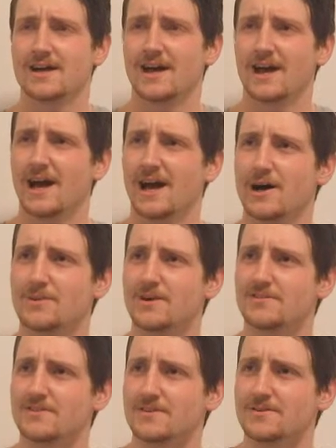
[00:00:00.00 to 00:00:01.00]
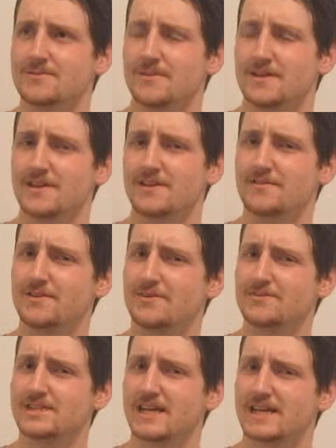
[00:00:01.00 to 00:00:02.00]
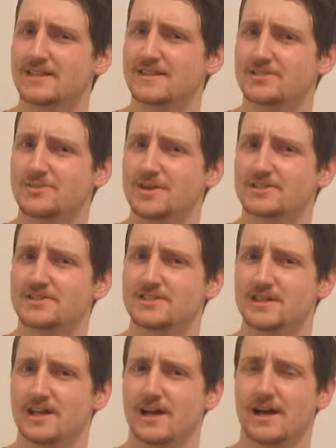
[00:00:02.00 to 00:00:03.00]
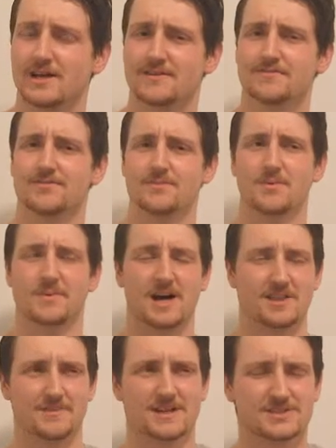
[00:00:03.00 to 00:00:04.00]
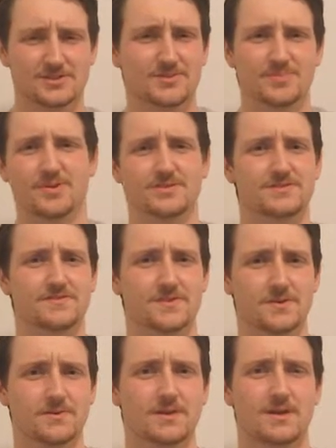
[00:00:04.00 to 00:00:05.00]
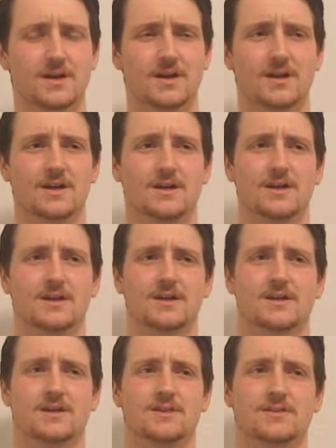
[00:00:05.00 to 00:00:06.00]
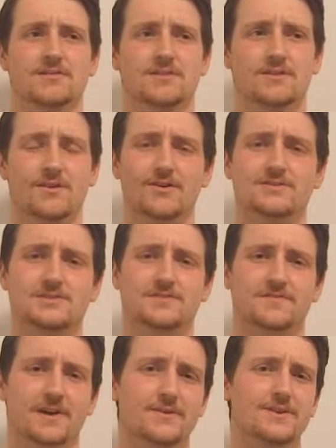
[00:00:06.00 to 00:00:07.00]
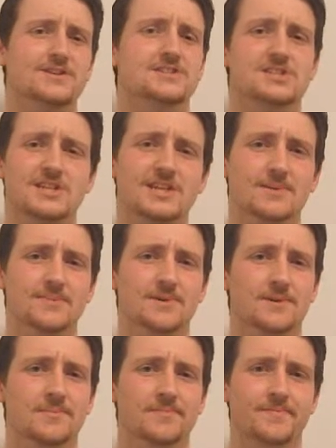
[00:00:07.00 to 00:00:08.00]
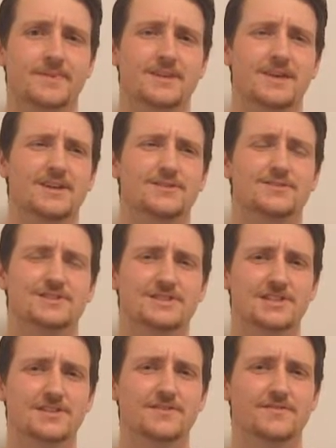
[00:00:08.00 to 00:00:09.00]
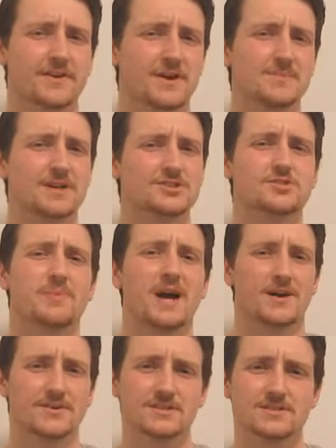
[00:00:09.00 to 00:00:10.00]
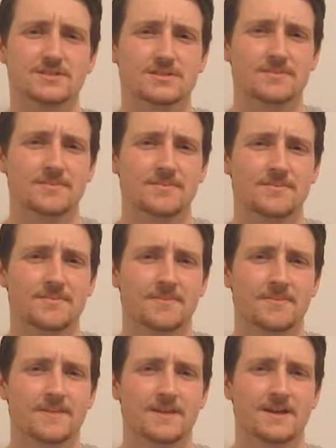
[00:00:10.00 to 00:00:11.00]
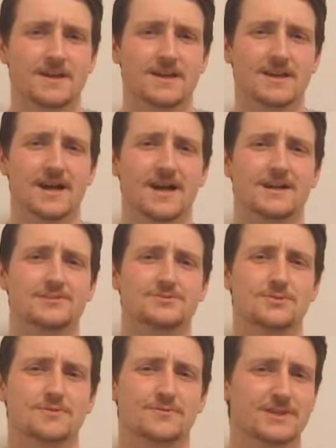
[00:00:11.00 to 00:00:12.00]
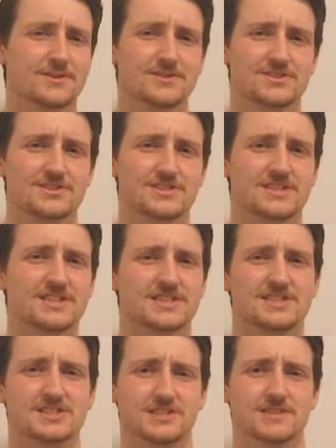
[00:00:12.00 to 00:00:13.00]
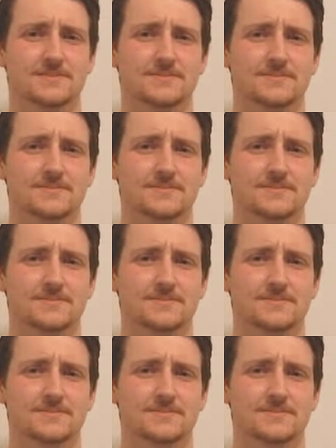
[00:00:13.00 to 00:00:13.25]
However, if you take this question from a mathematical point of view, the odds are very slim, yet are still very much apparent. And to a rigorous statistician,